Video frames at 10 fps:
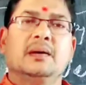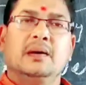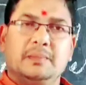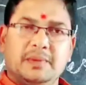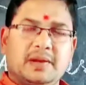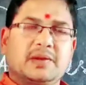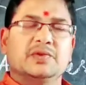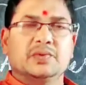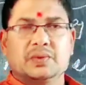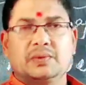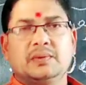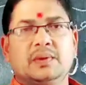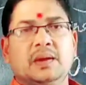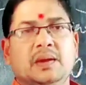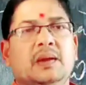Birkishore,
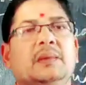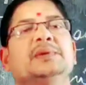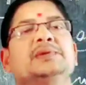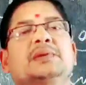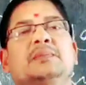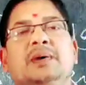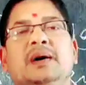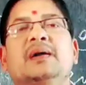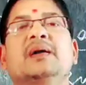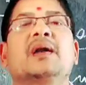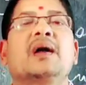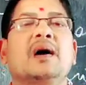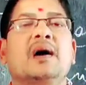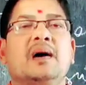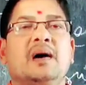Mr.
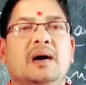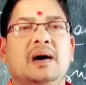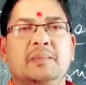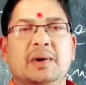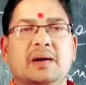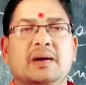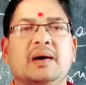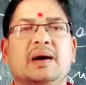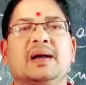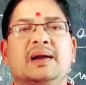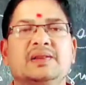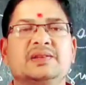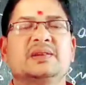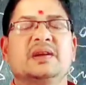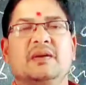Maharana
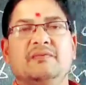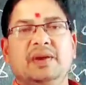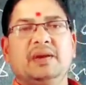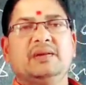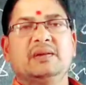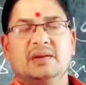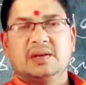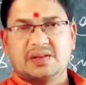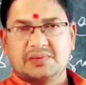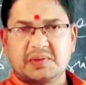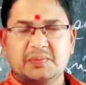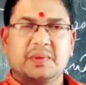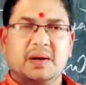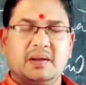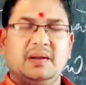arranged a big reception
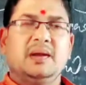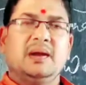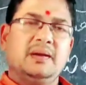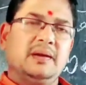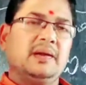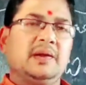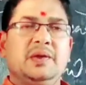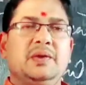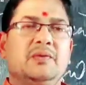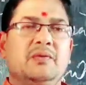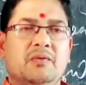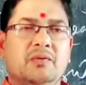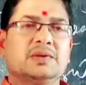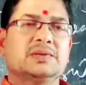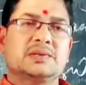party, and he
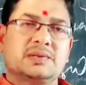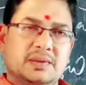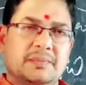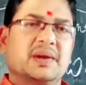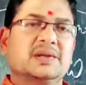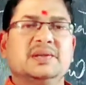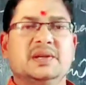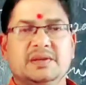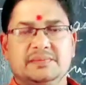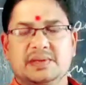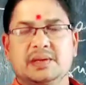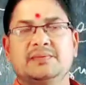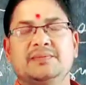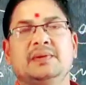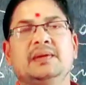was the president himself.